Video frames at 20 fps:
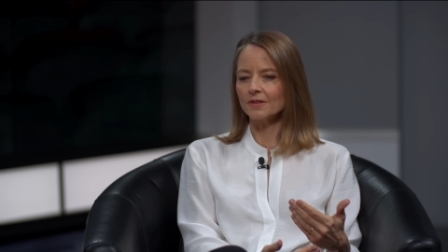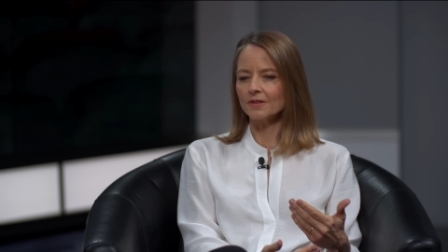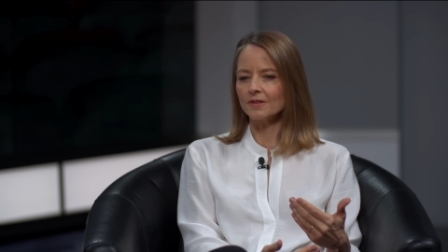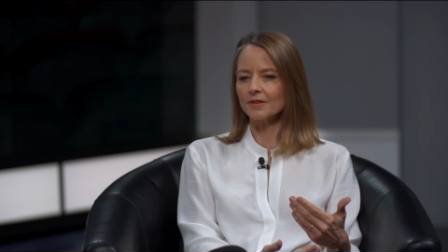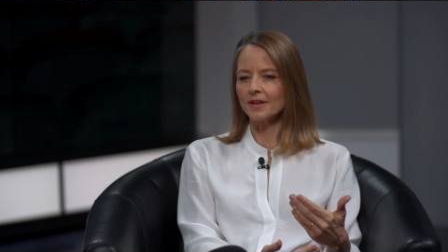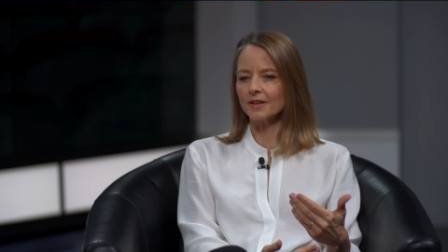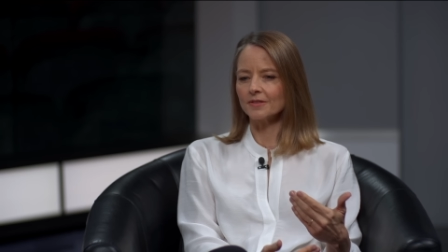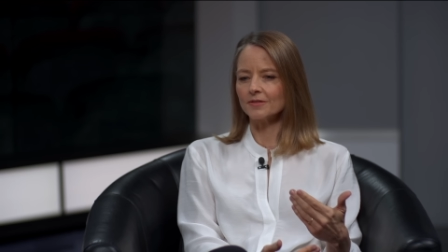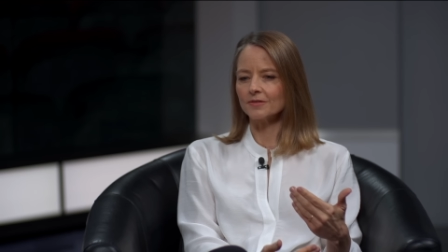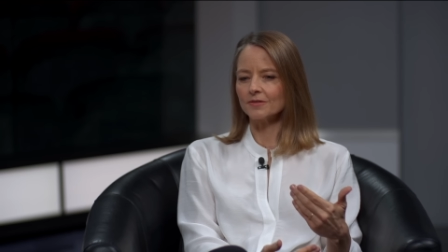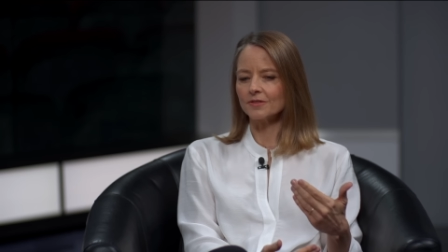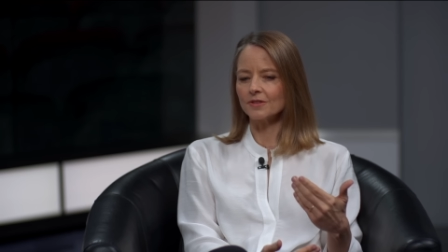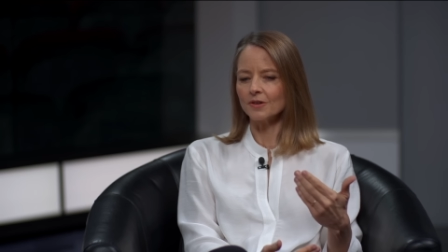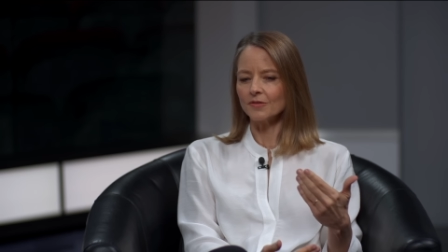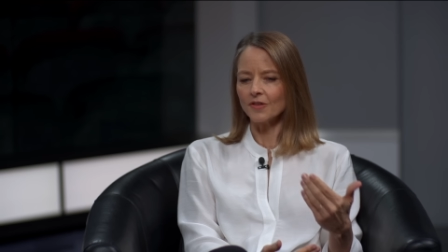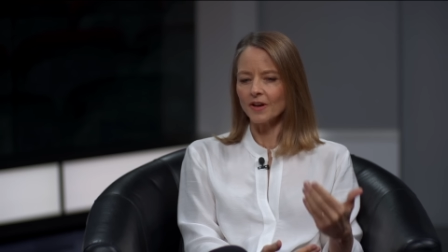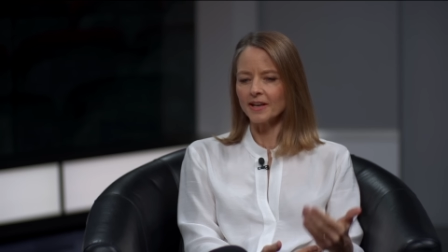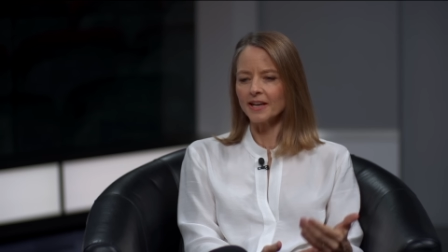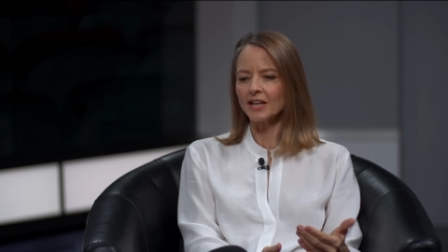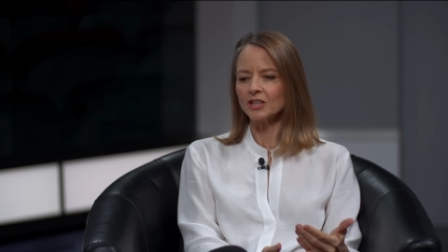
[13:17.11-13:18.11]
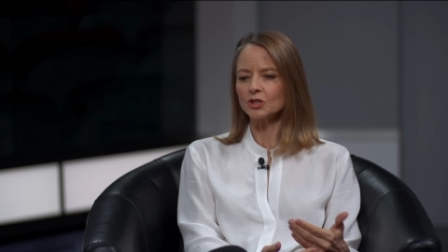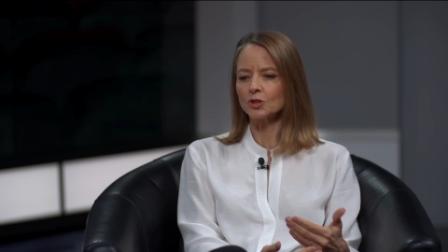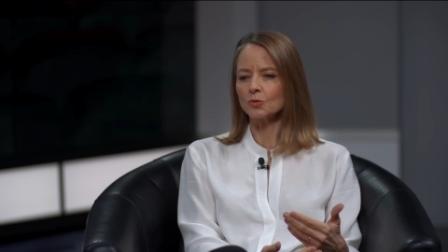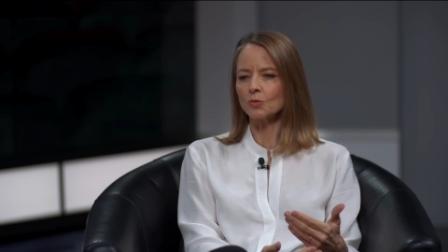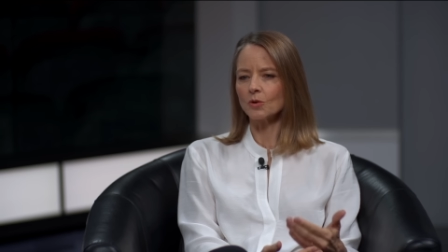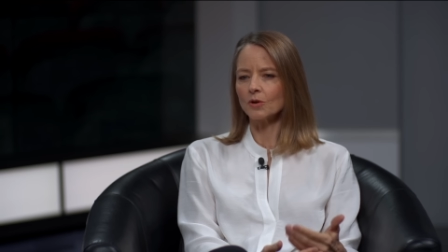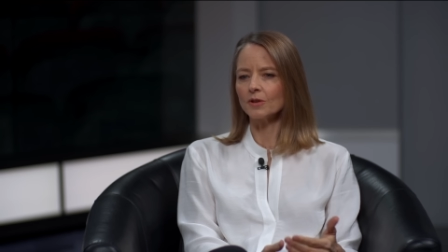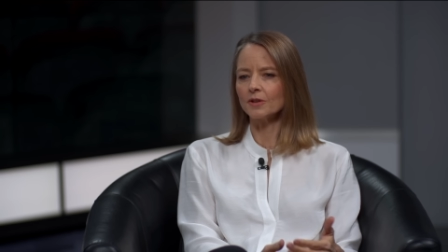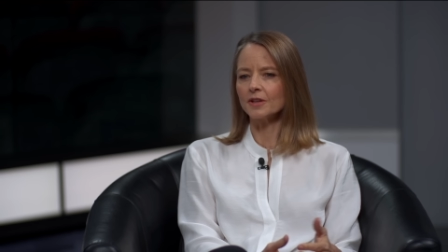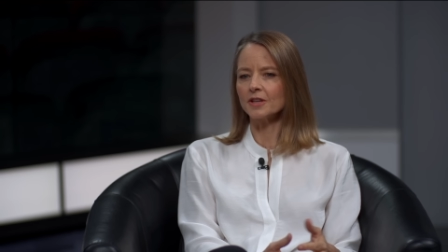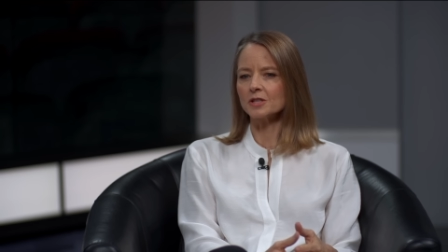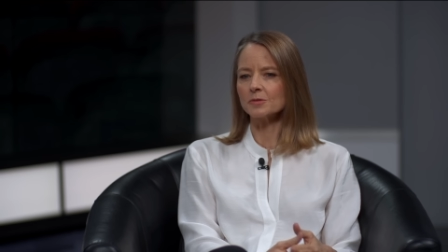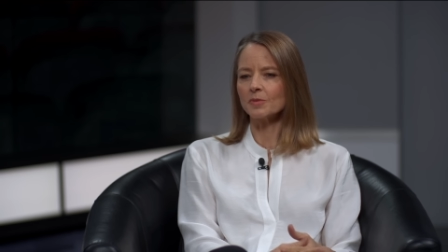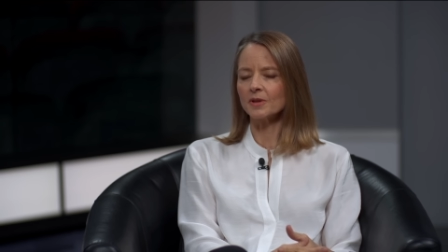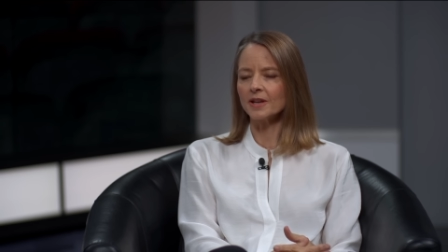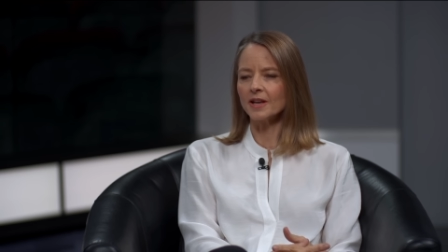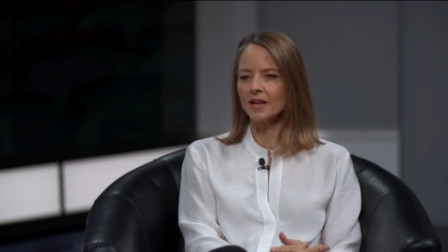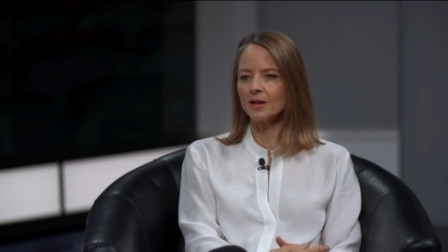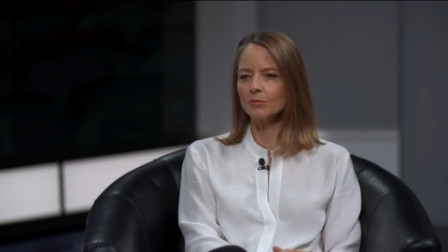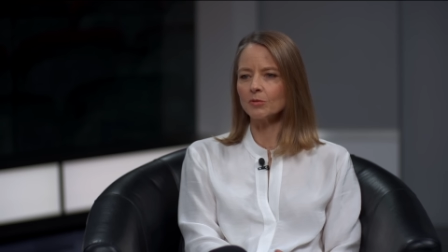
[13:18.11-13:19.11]
that the financial world has
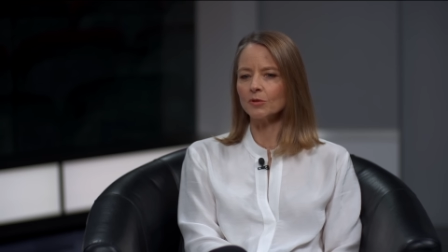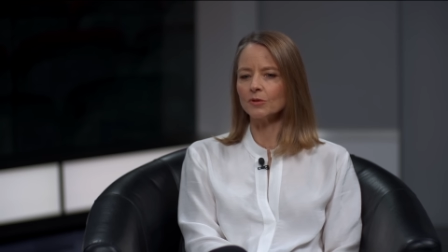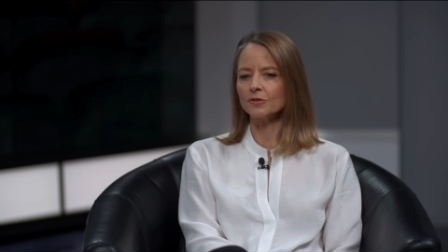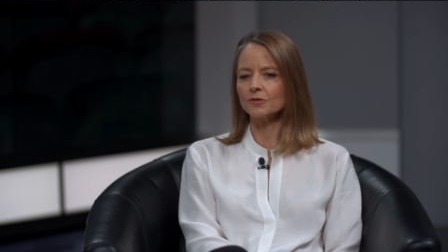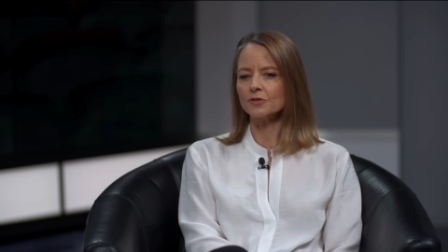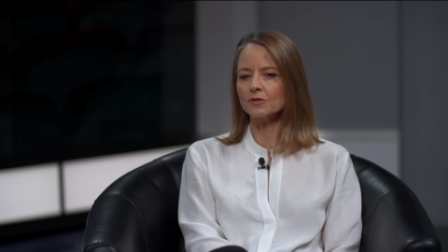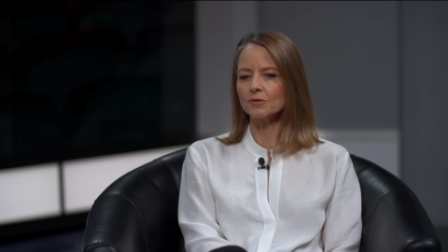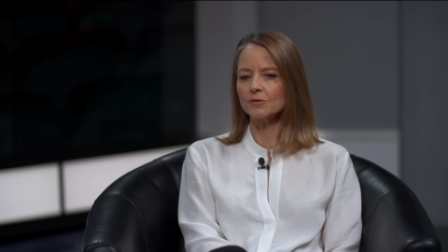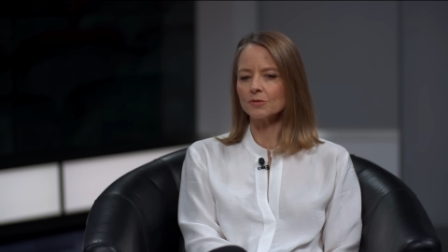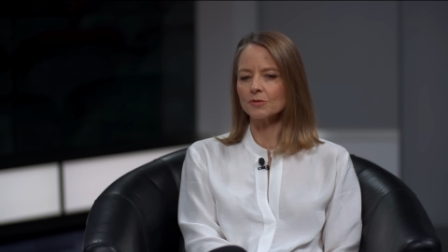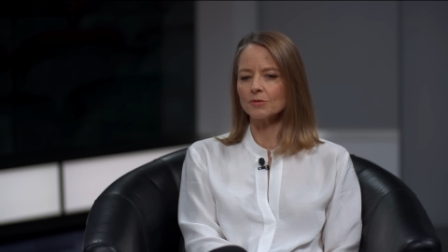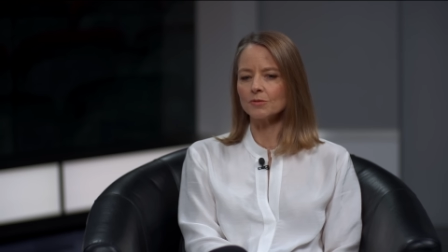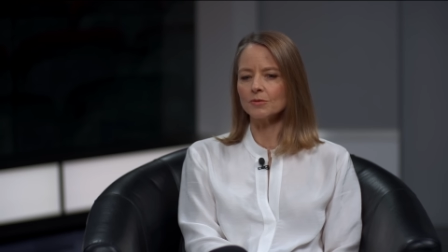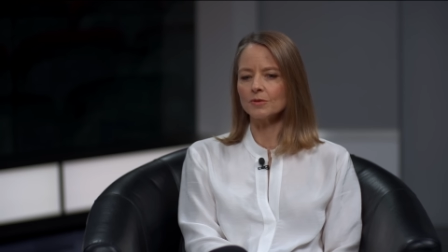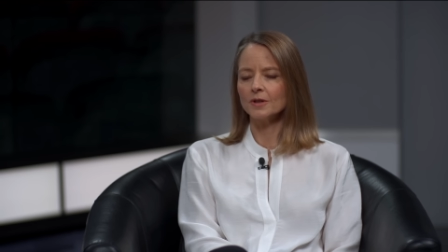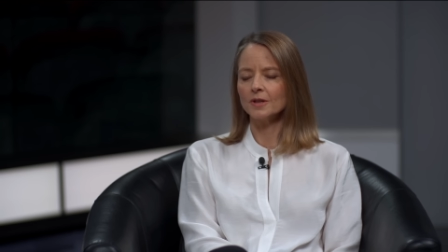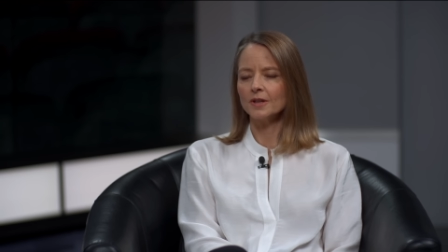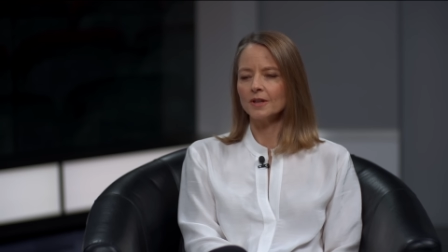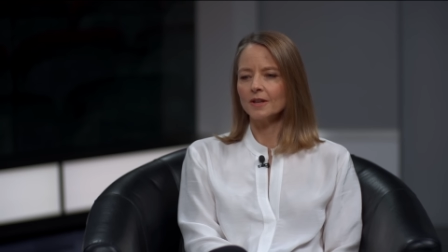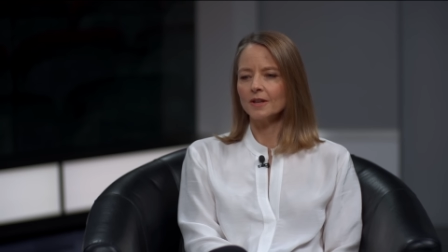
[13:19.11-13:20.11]
been able to